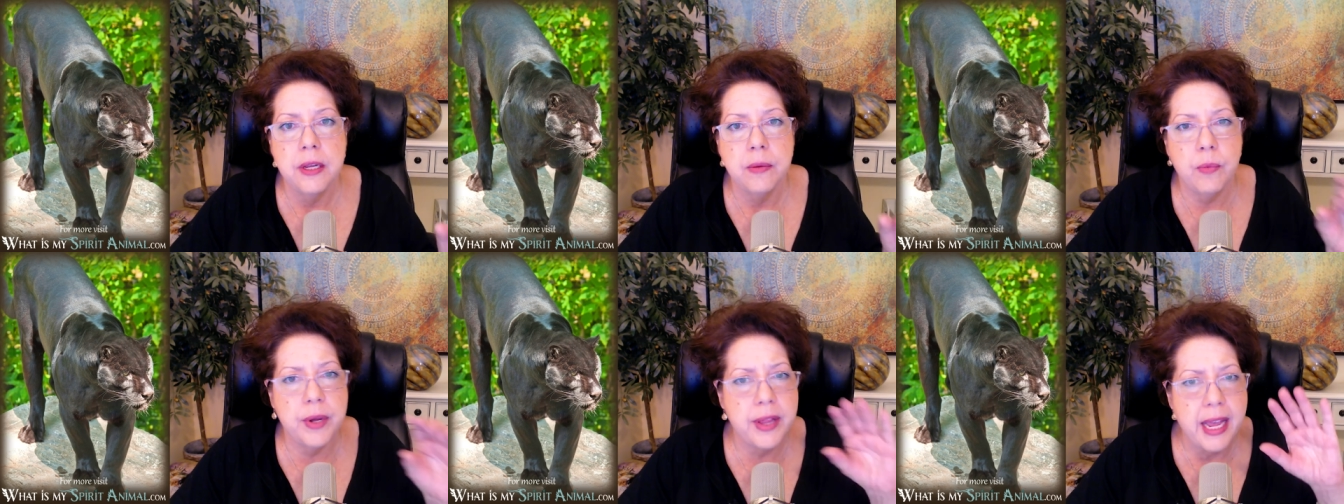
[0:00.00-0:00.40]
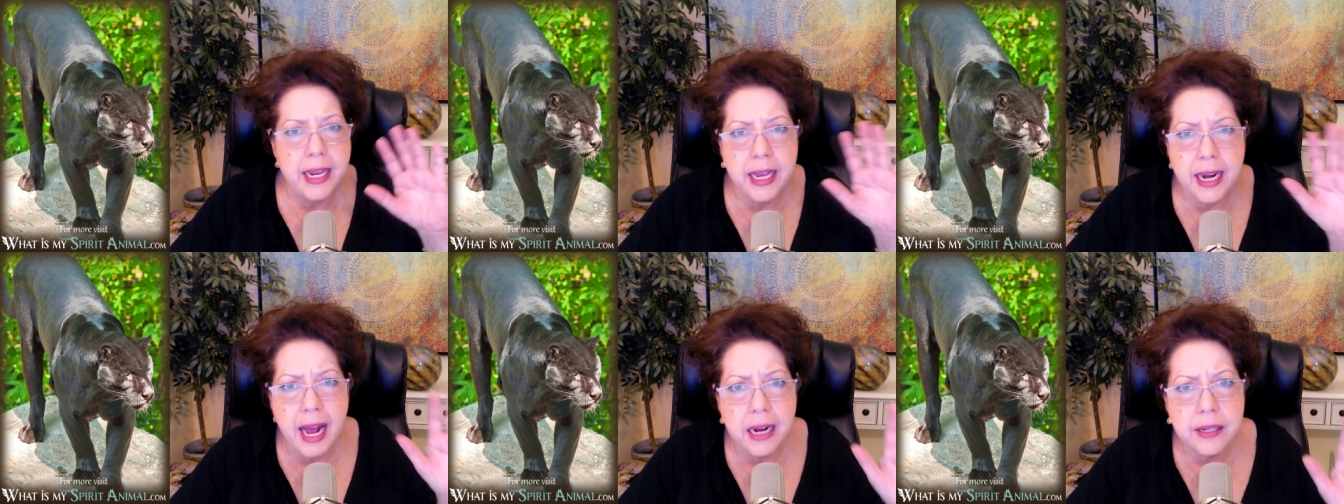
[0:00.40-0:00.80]
When they
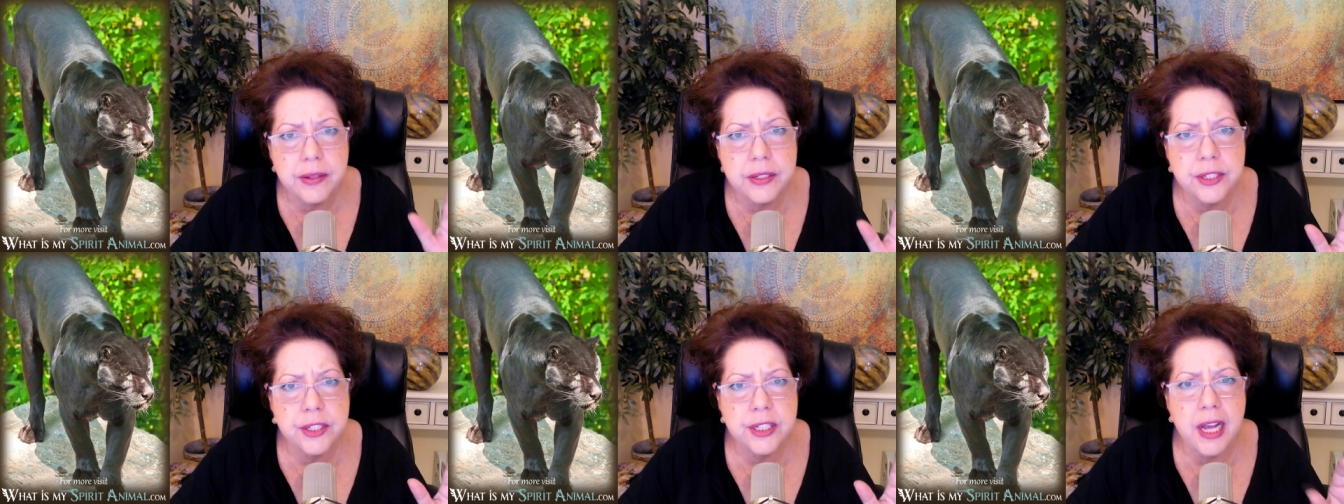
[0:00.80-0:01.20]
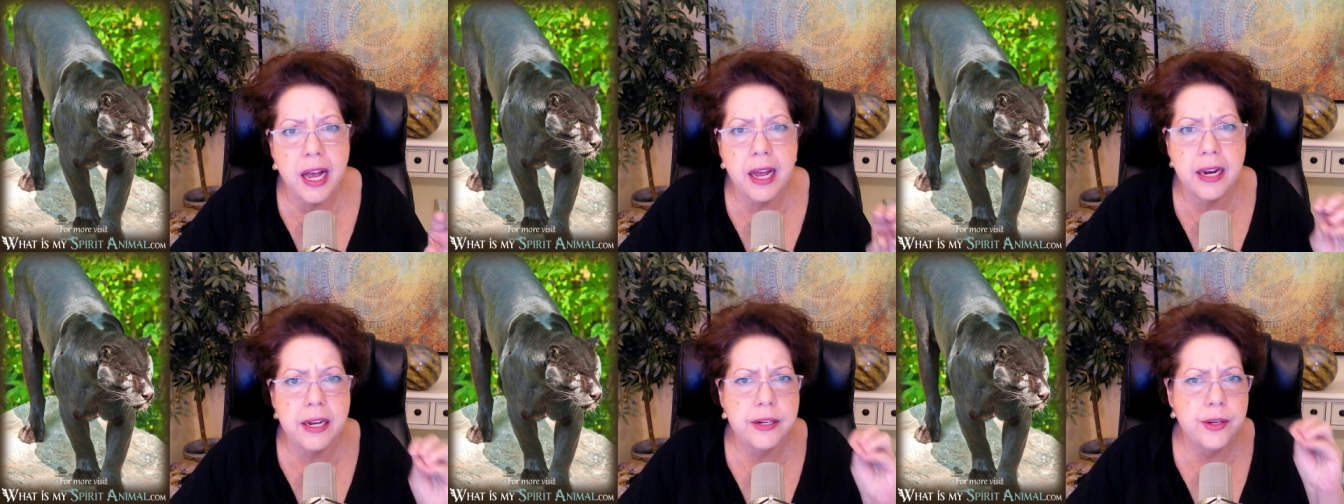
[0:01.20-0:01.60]
get out in the
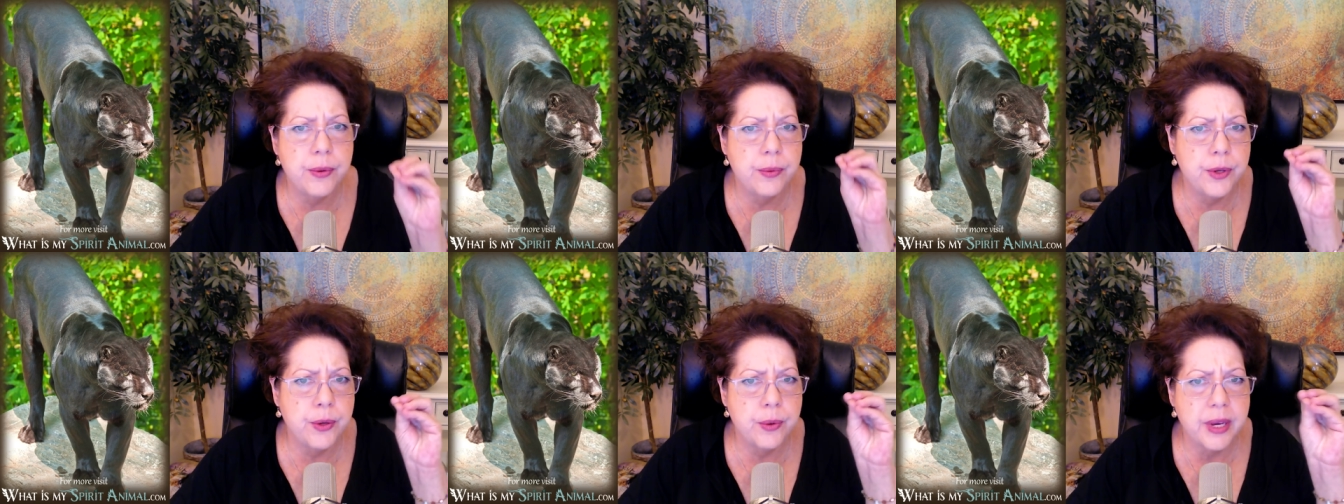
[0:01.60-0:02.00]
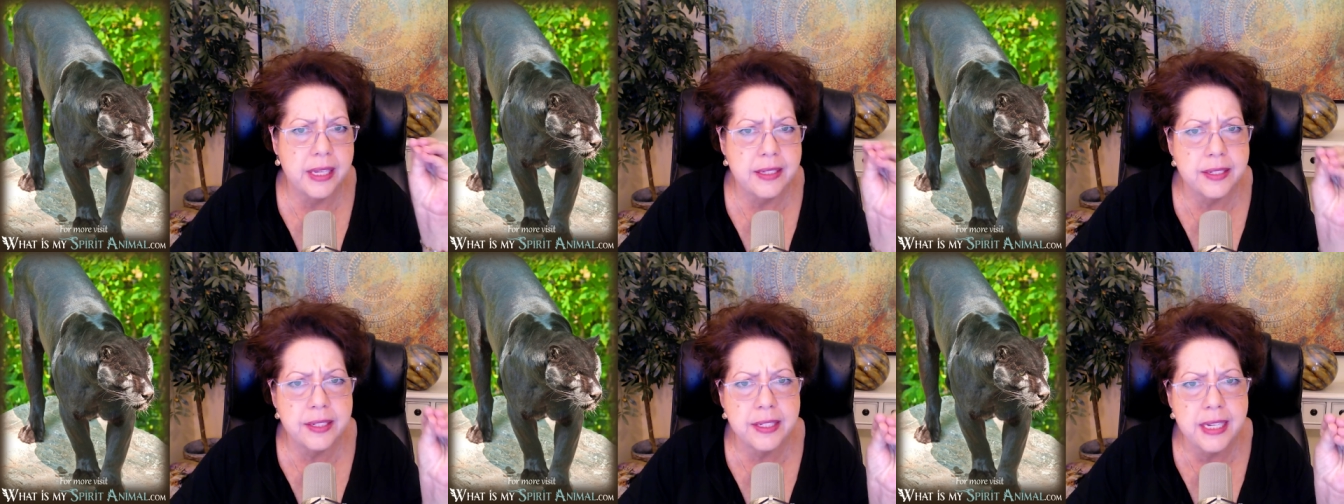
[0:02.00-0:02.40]
sun and you, you
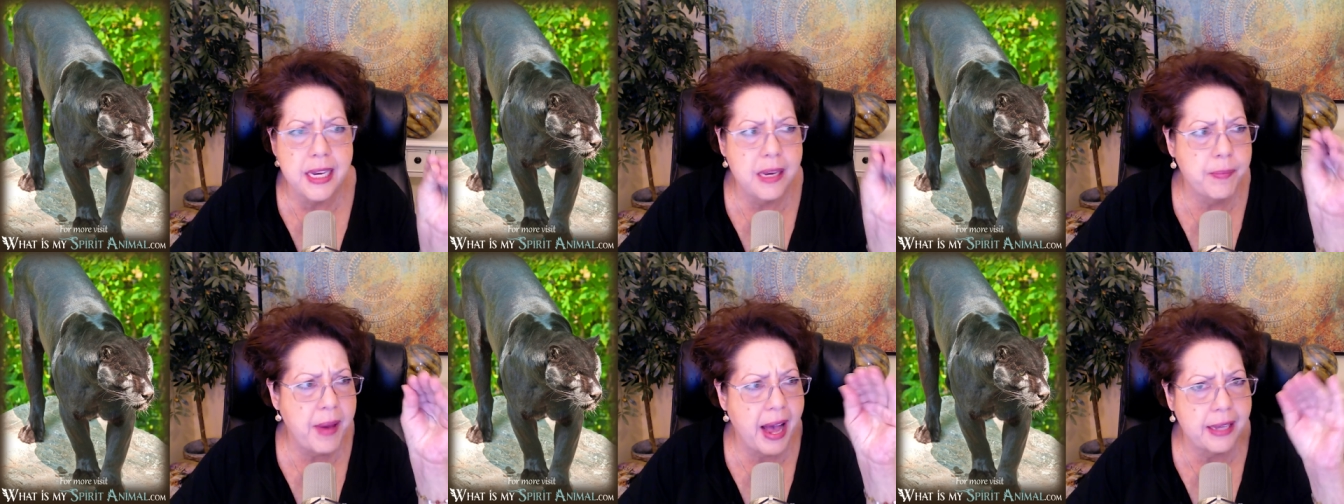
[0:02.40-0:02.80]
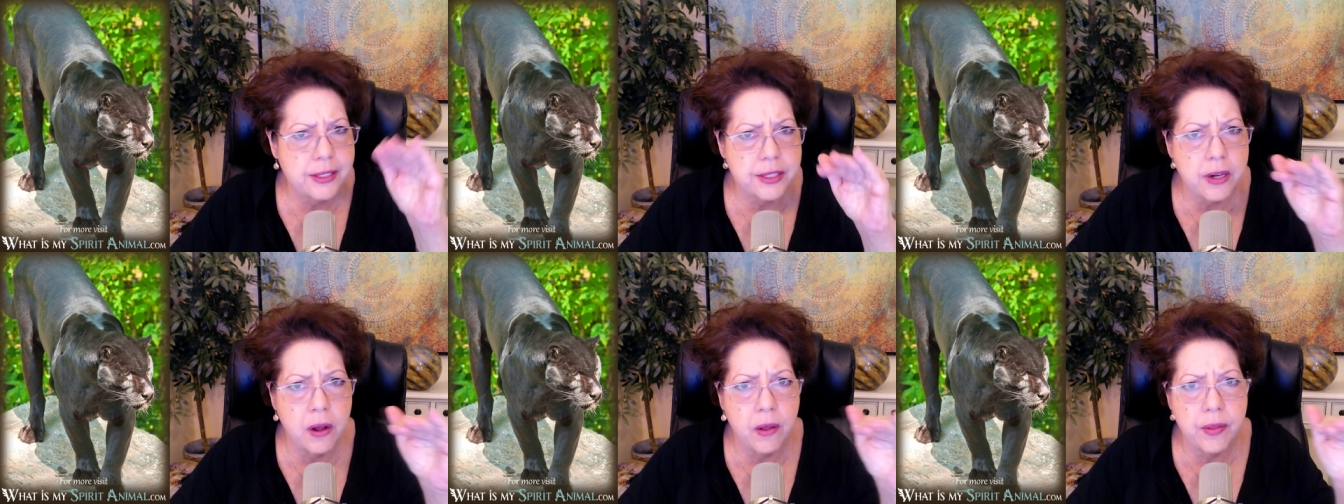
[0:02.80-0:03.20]
can see
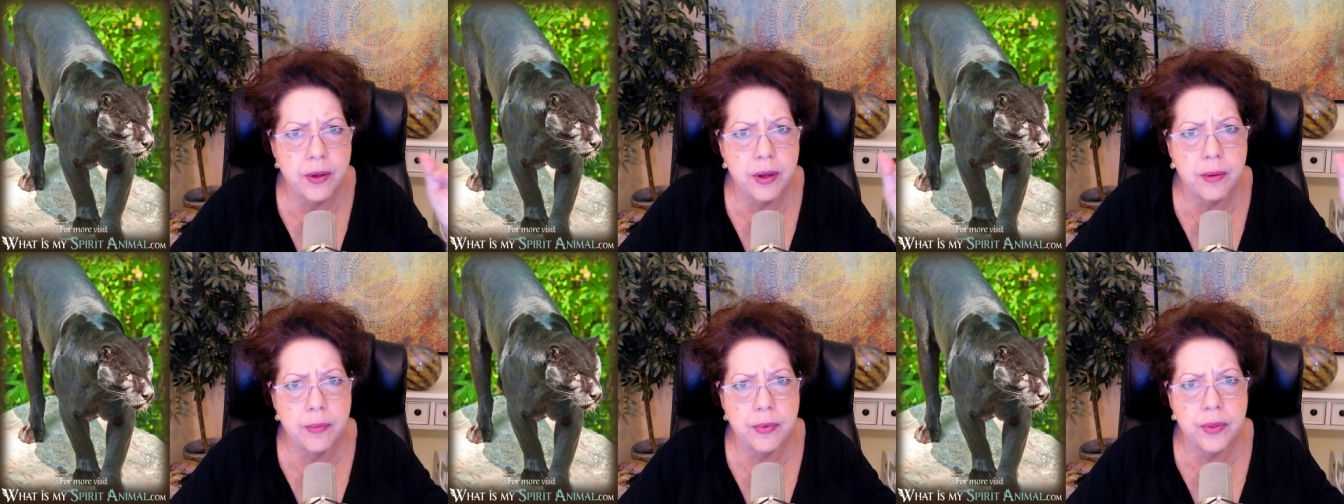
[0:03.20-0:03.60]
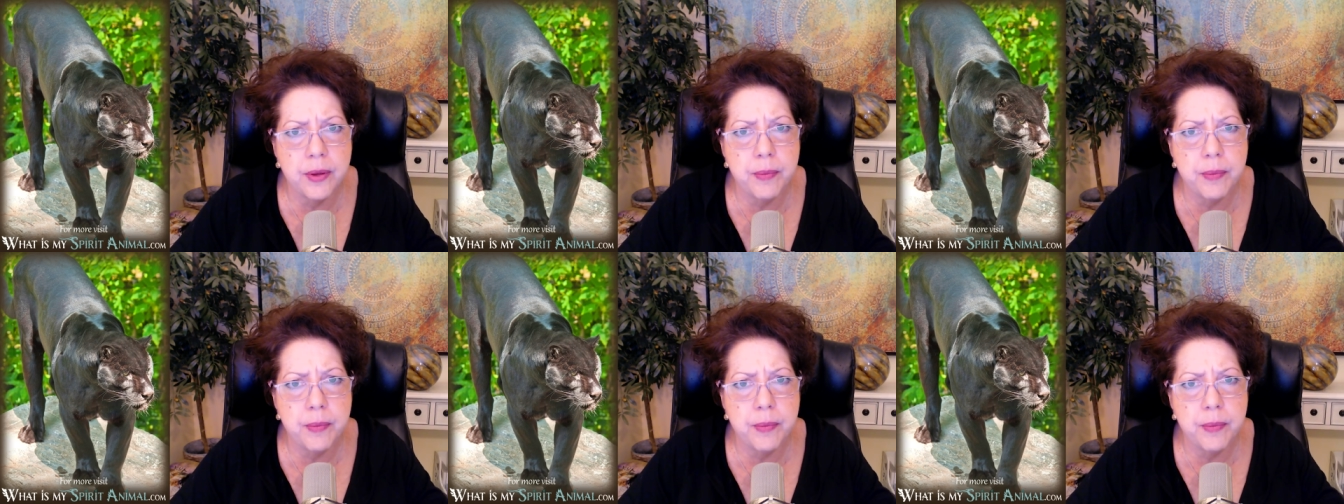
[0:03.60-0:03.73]
past all the, the